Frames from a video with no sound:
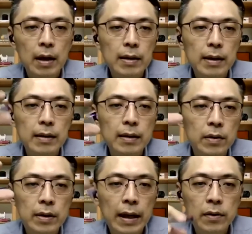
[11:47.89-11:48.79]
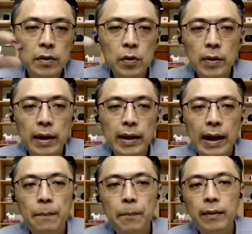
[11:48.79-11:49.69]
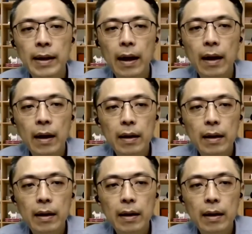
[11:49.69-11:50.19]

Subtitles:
This is done so that they can protect